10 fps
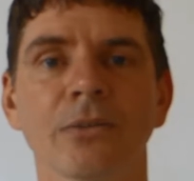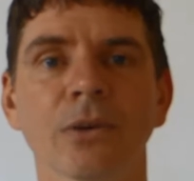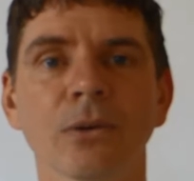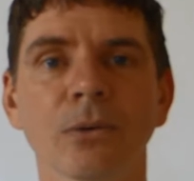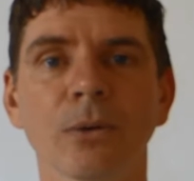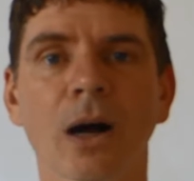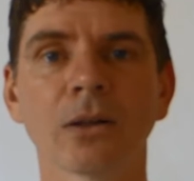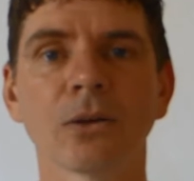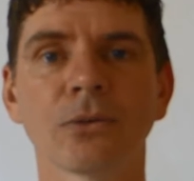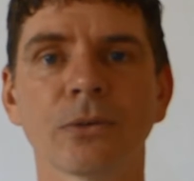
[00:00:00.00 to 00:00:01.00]
So
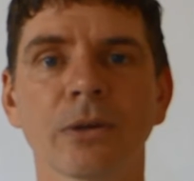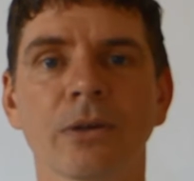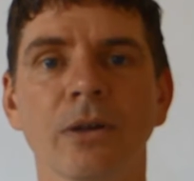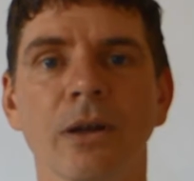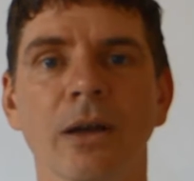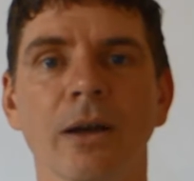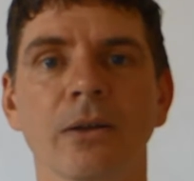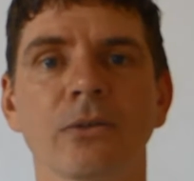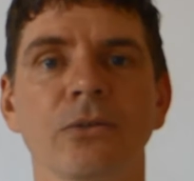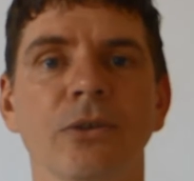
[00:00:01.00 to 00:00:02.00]
I'll go through it
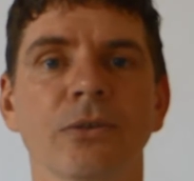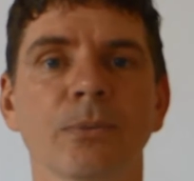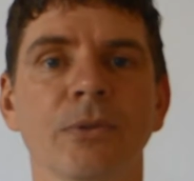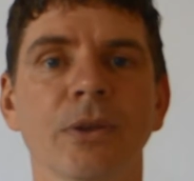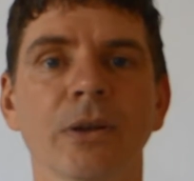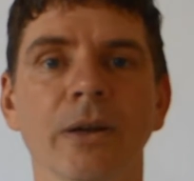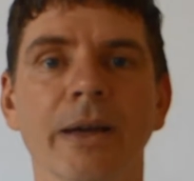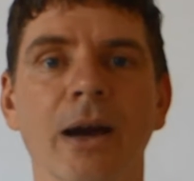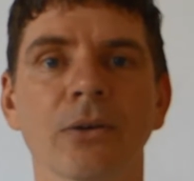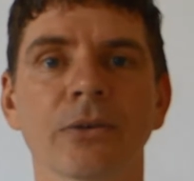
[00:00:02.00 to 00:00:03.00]
just with
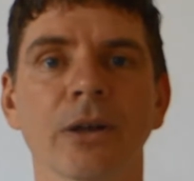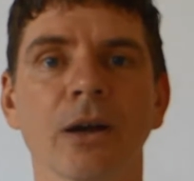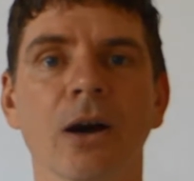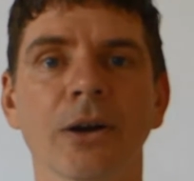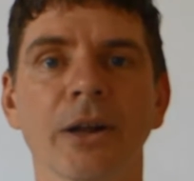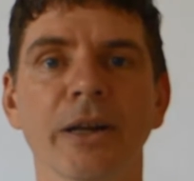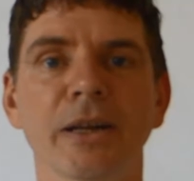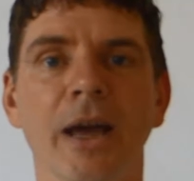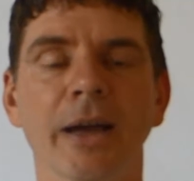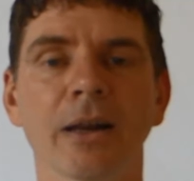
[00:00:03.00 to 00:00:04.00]
the counting on an
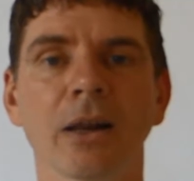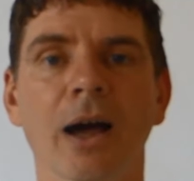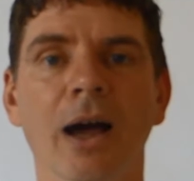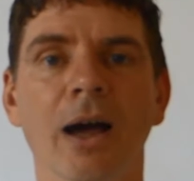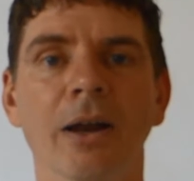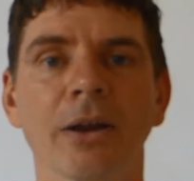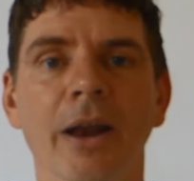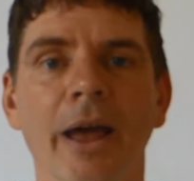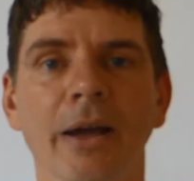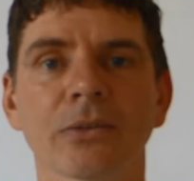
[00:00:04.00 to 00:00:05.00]
inhale and
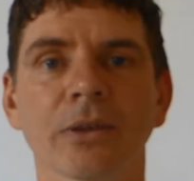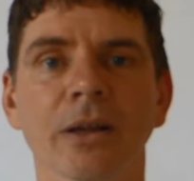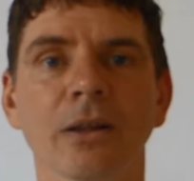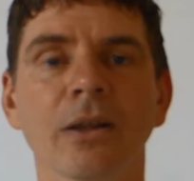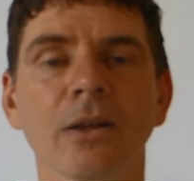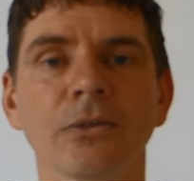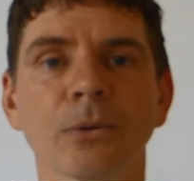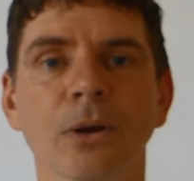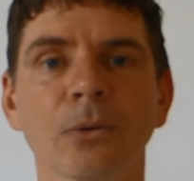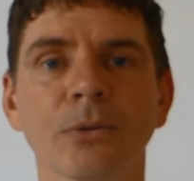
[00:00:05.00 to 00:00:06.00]
an exhale.
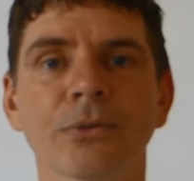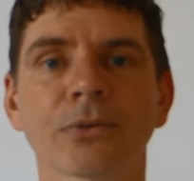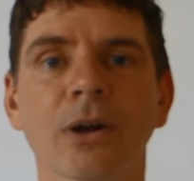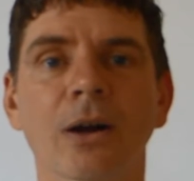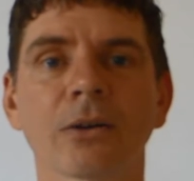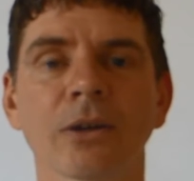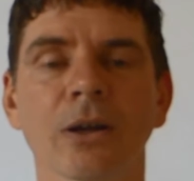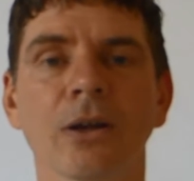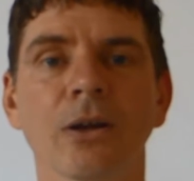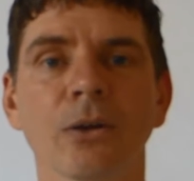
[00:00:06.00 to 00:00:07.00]
So we're always
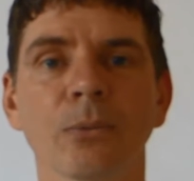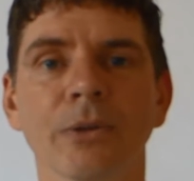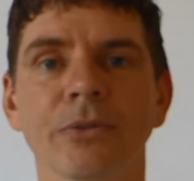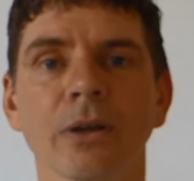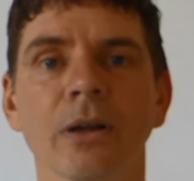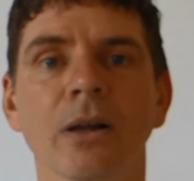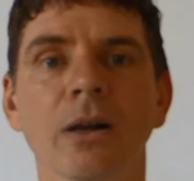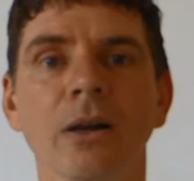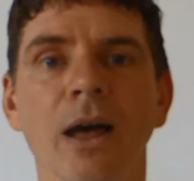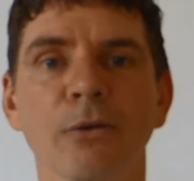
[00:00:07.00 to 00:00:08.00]
starting with the
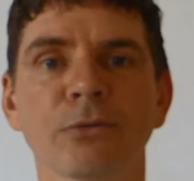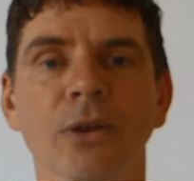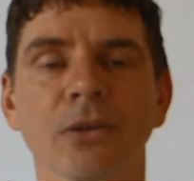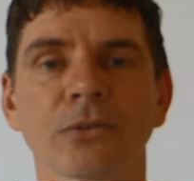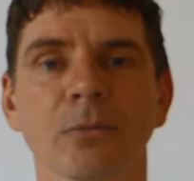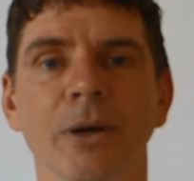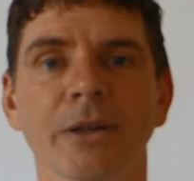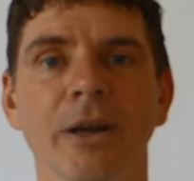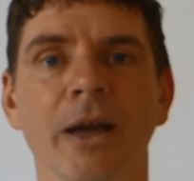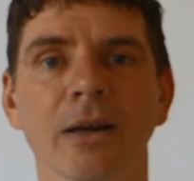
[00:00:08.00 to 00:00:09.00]
left nostril by
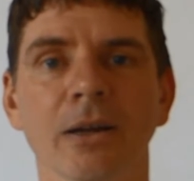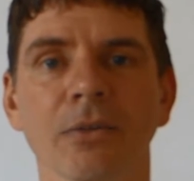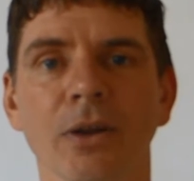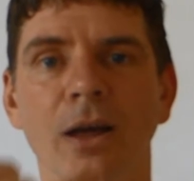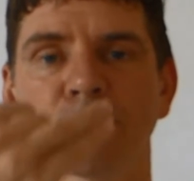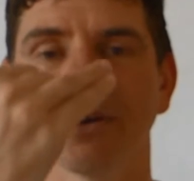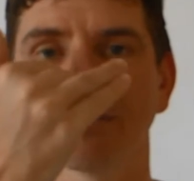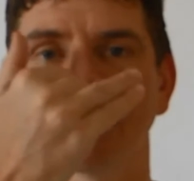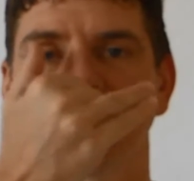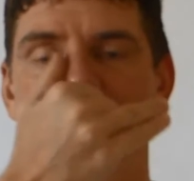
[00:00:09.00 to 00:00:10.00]
inhaling on the left
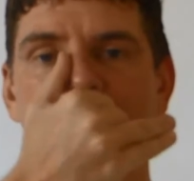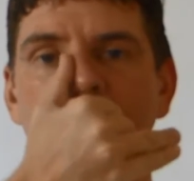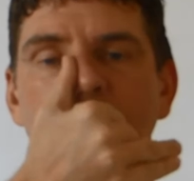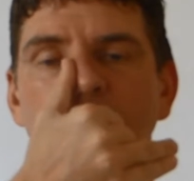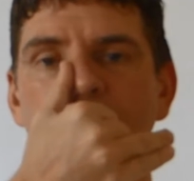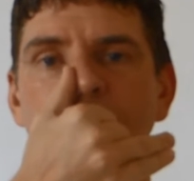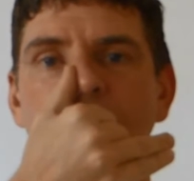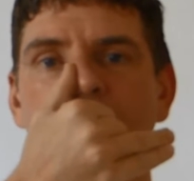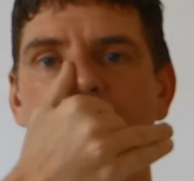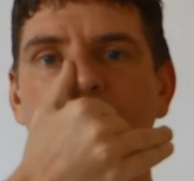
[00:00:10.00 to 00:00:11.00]
nostril. So we can close the
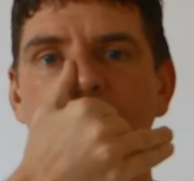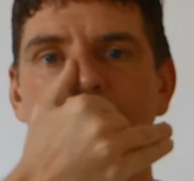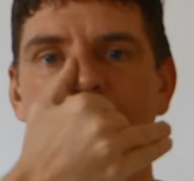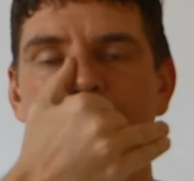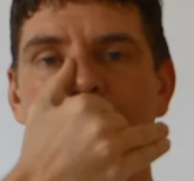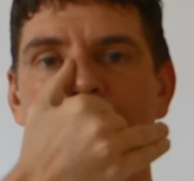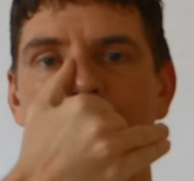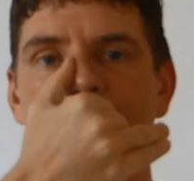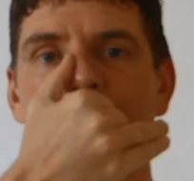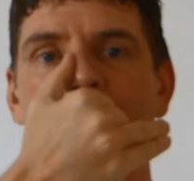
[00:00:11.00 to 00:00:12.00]
right nostril to begin
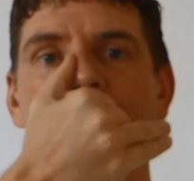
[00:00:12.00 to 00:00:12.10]
with,